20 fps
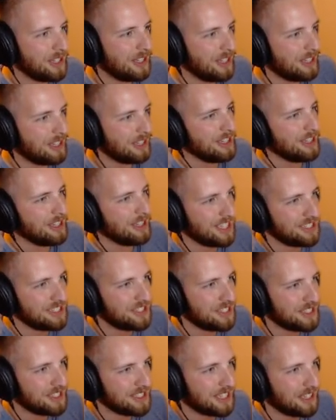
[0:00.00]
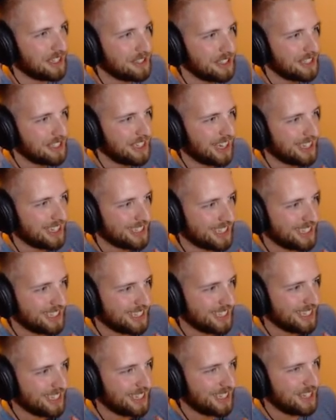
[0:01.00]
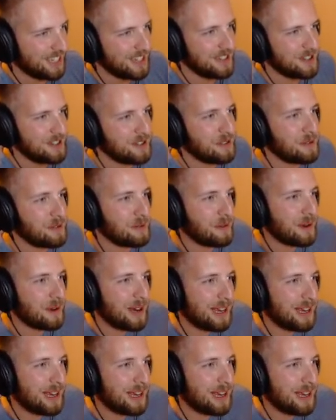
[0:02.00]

Legend of Zelda got in again. Crazy.